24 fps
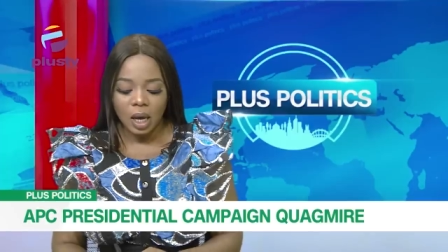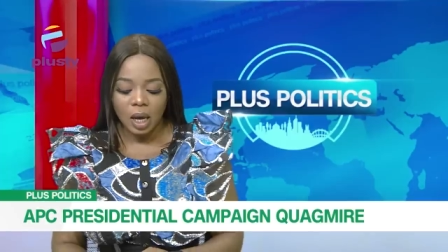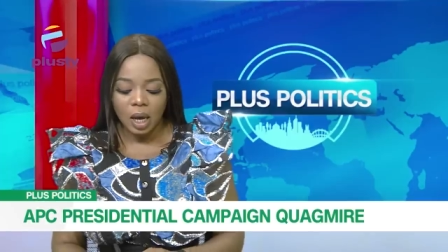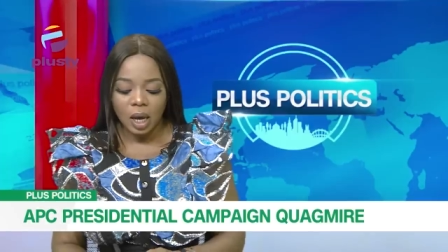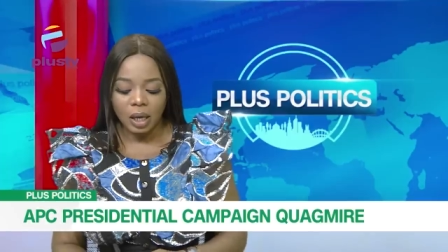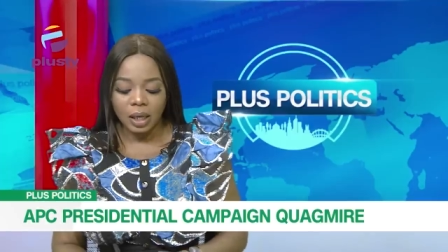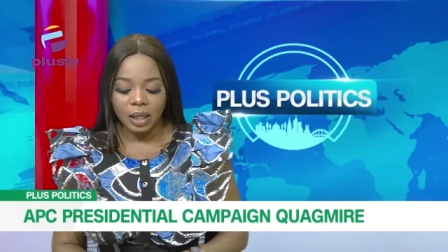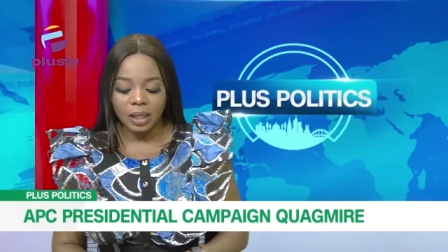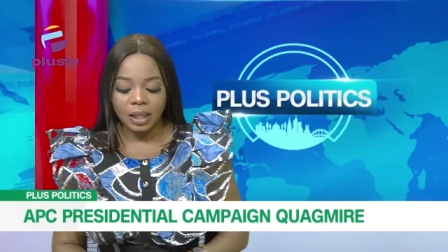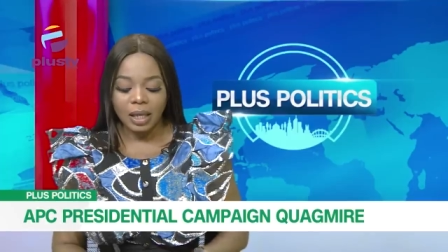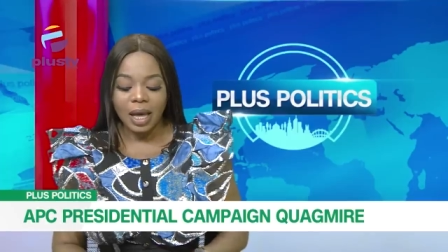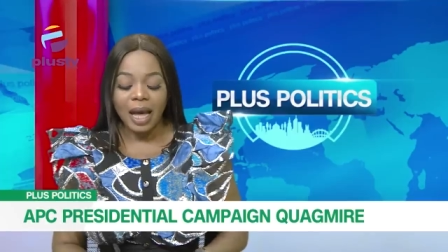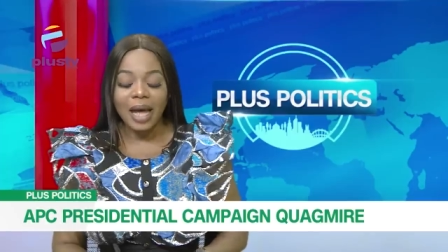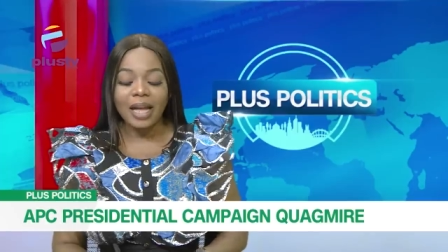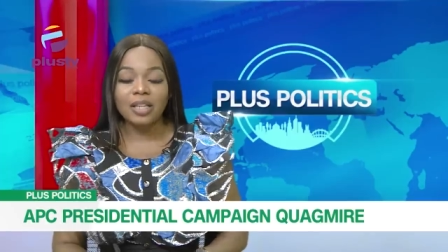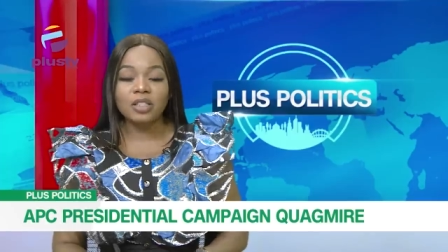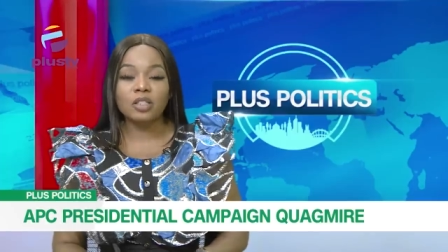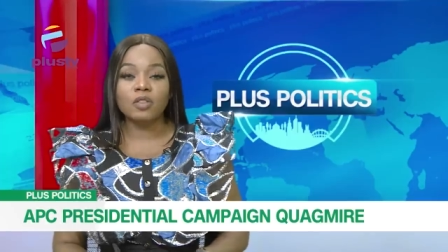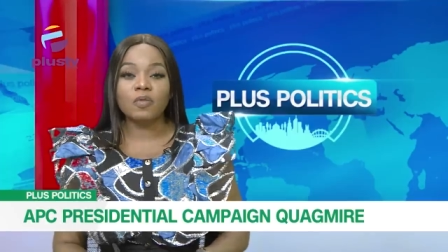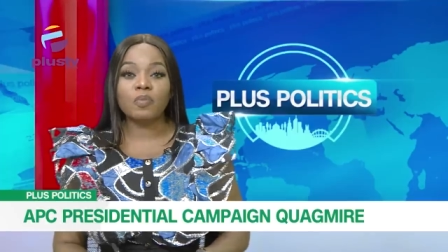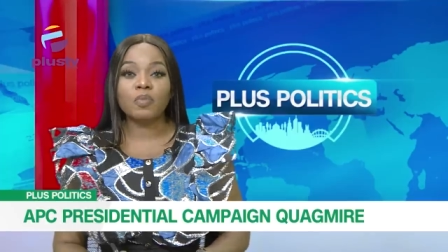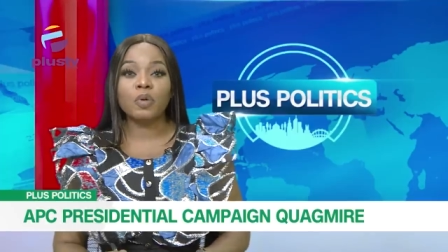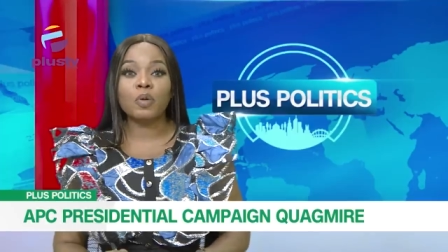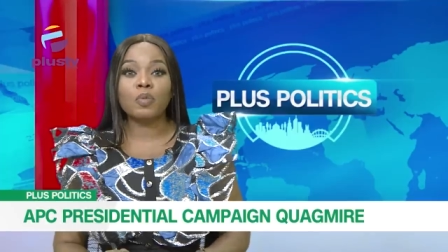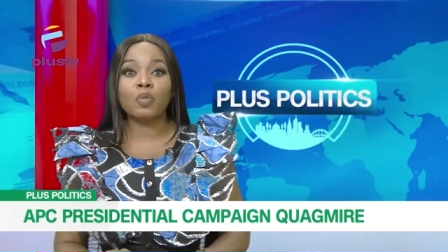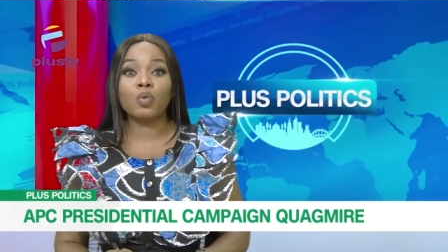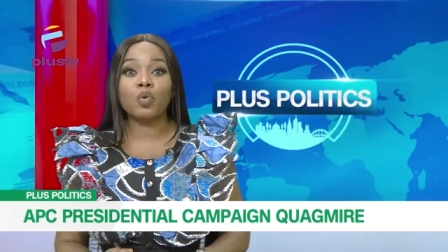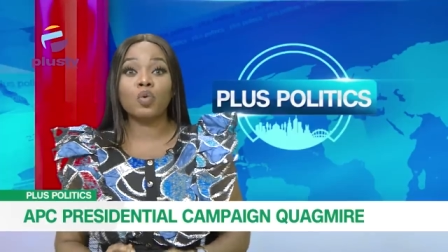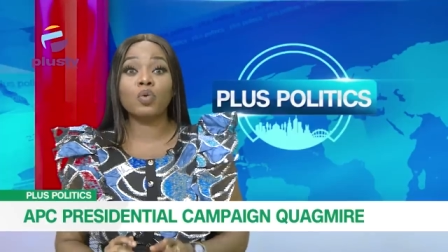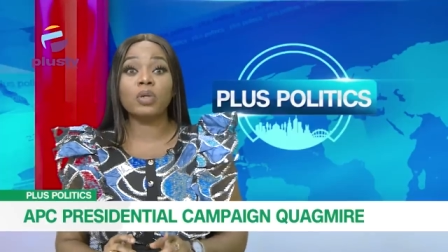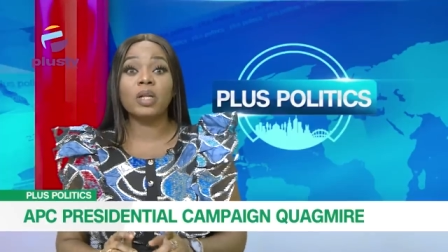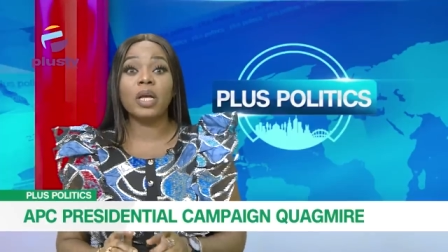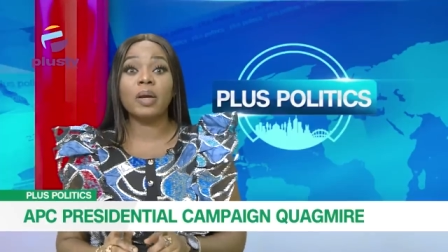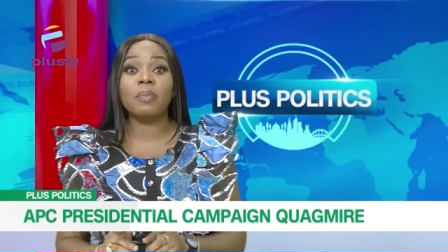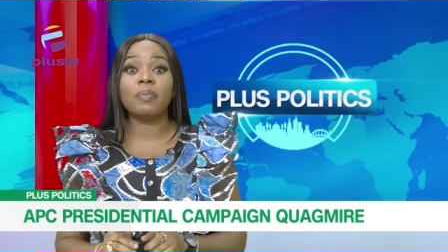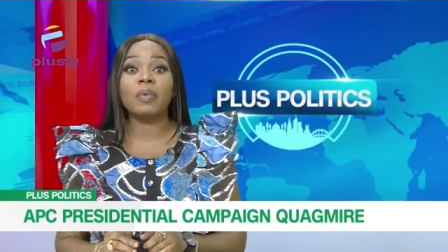uh, in the hands of people
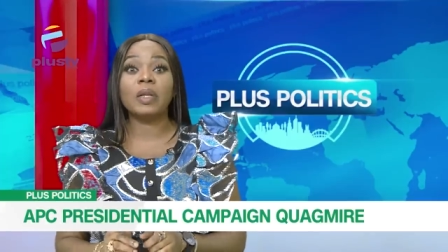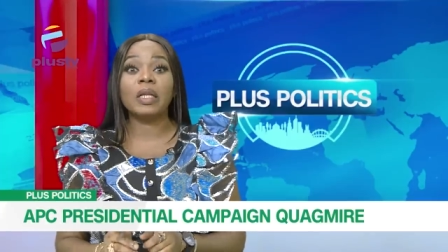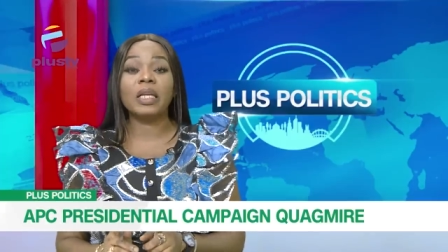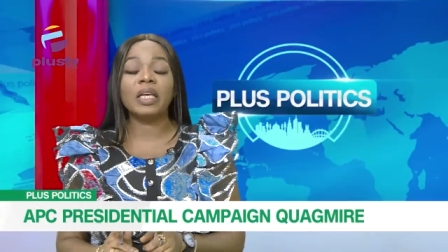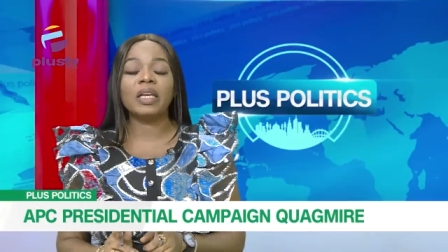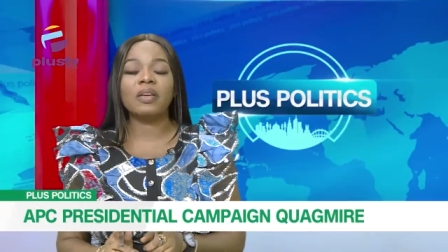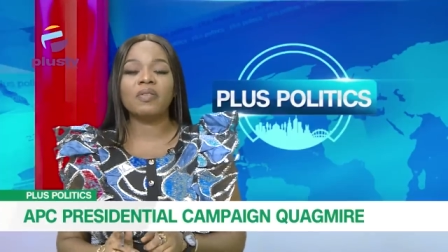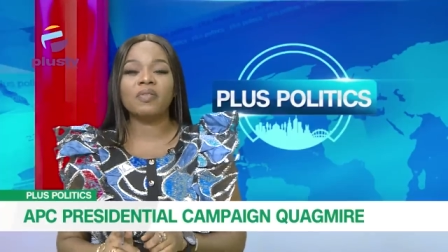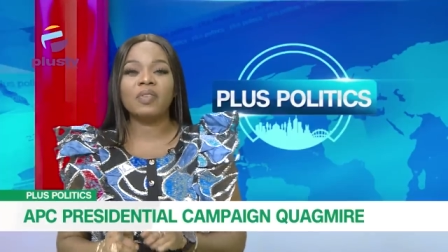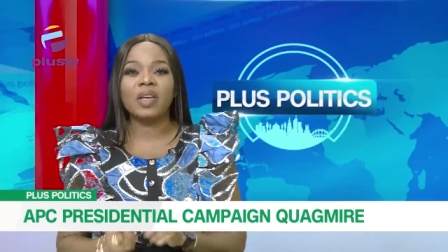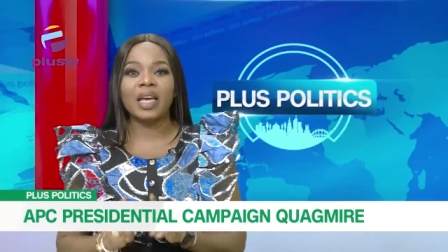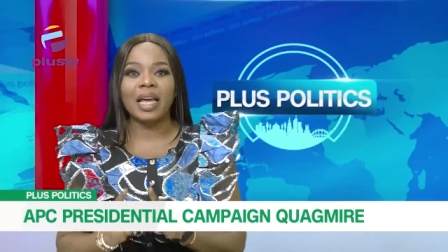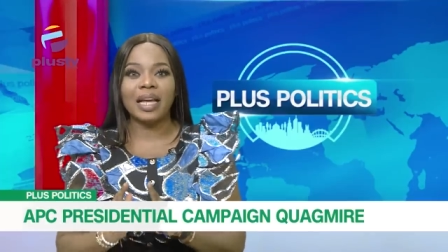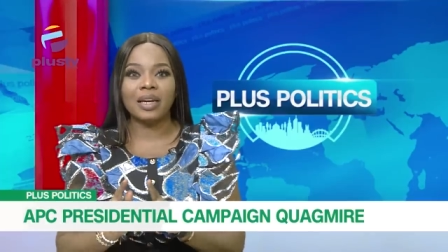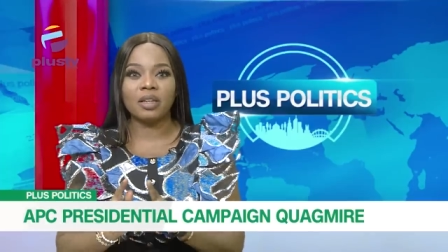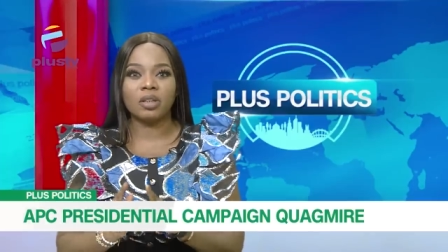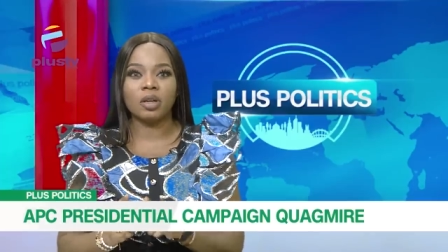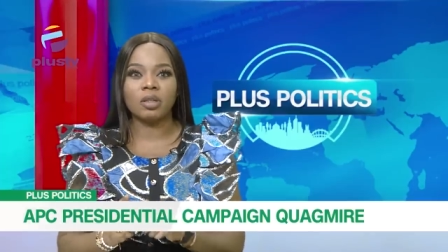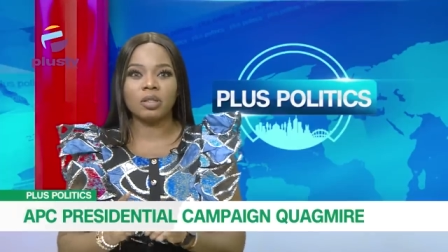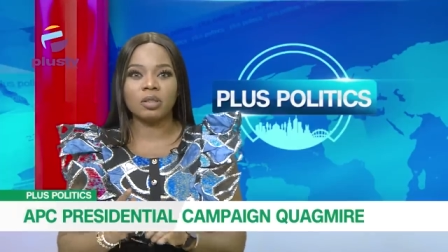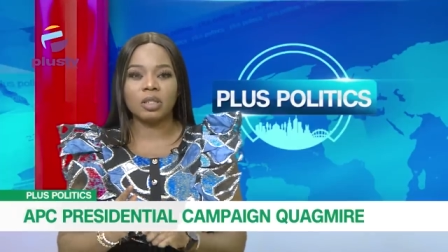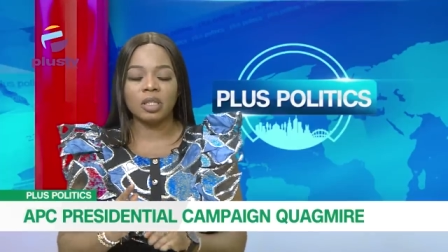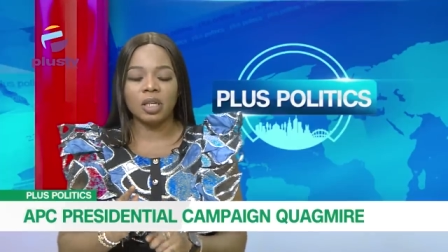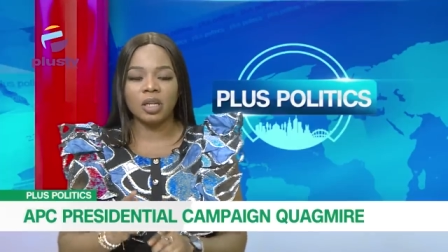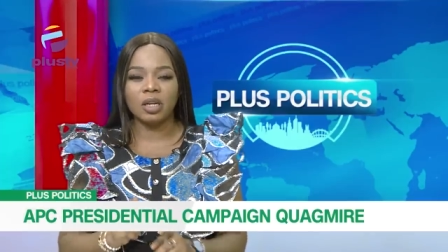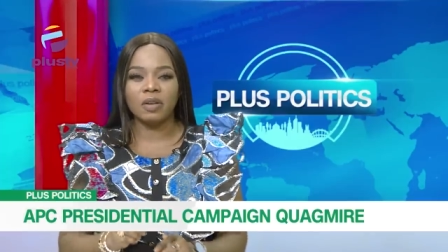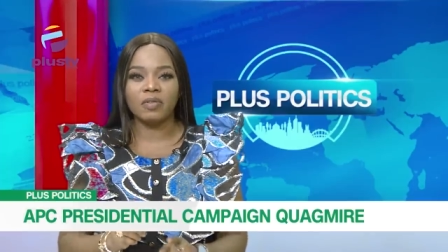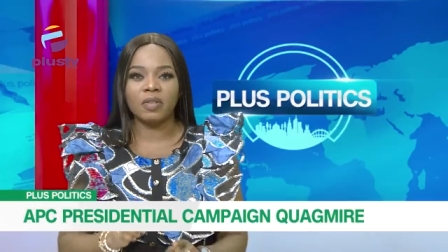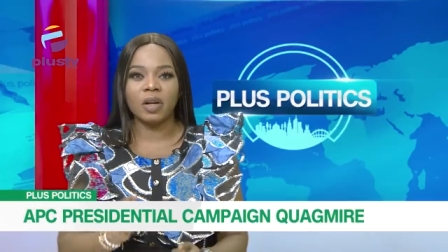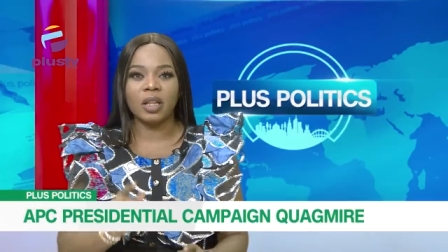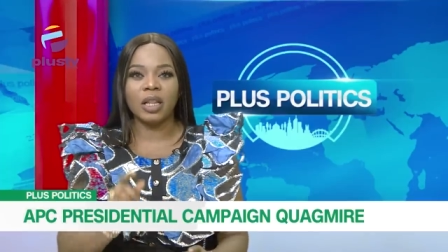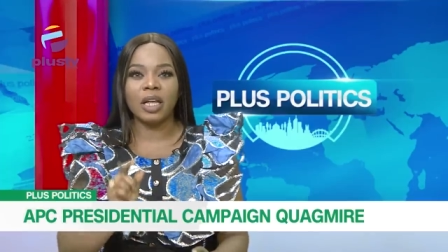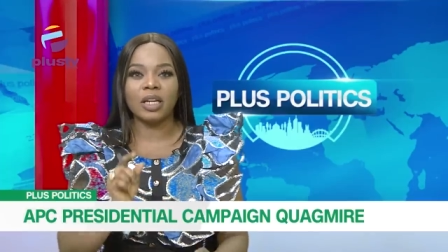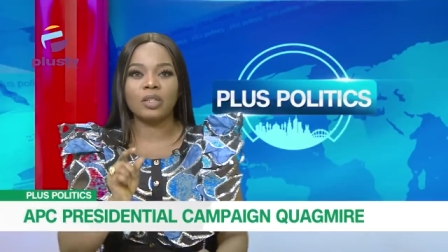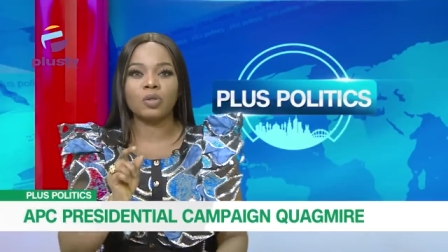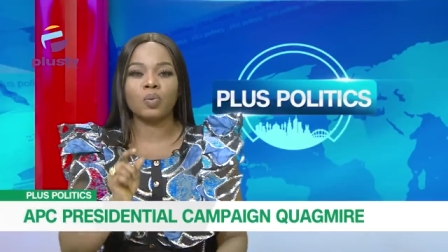who they believe cannot
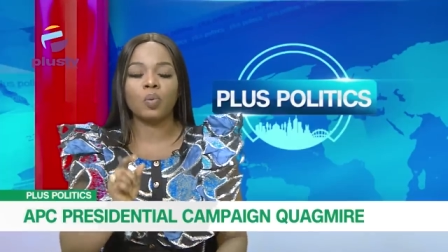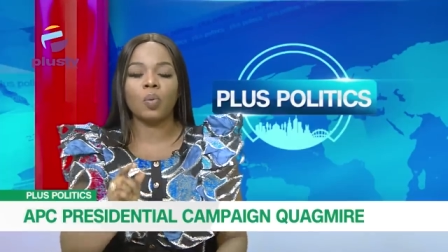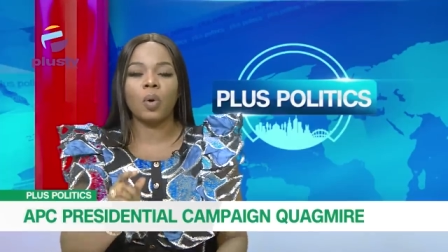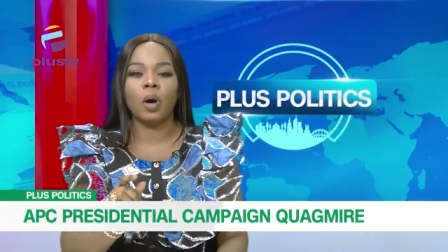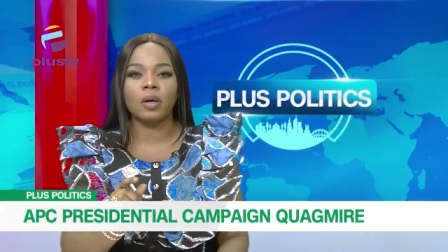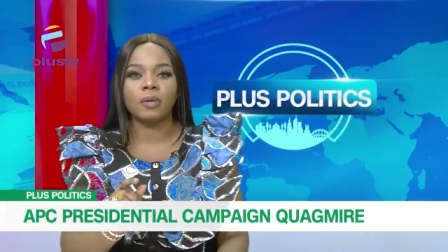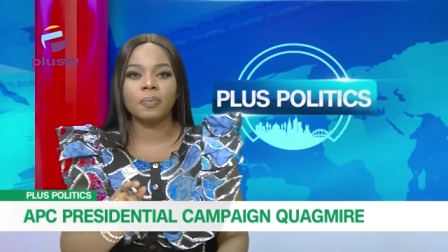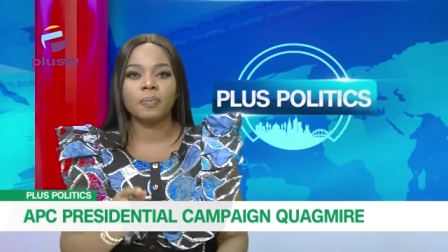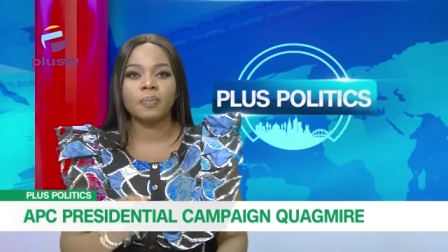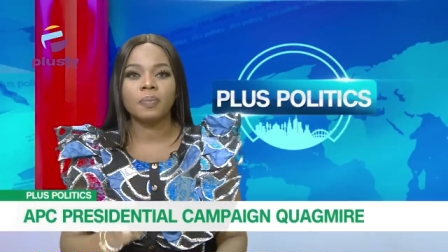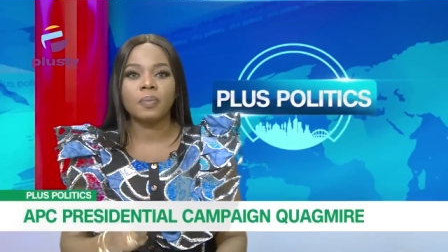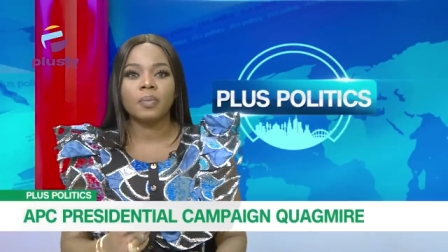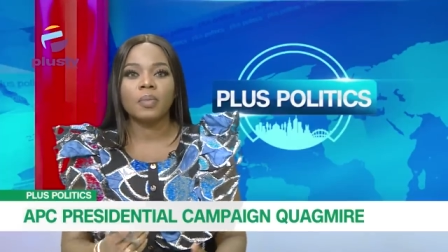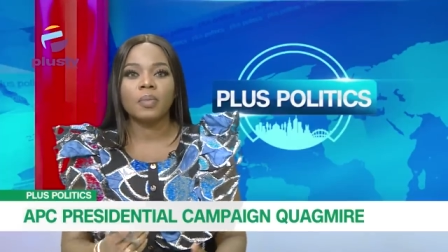deliver. That's one.